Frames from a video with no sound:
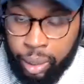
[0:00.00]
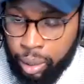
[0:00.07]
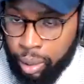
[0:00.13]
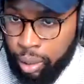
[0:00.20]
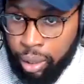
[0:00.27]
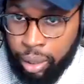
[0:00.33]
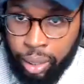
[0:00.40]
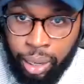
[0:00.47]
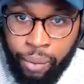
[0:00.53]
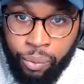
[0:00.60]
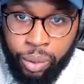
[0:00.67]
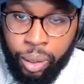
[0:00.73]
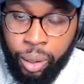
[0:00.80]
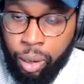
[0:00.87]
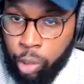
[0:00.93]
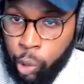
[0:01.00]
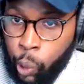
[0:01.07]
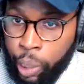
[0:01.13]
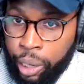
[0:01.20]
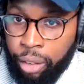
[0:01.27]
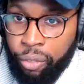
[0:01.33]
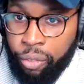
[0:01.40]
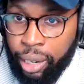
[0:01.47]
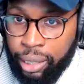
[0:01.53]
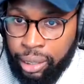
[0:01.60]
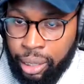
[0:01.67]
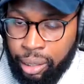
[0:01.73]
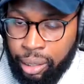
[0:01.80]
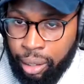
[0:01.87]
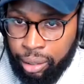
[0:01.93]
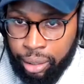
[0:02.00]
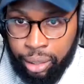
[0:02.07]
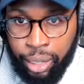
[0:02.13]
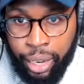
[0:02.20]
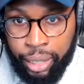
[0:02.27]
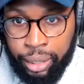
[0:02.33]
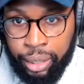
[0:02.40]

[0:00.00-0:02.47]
listen to all the great advice that Dr.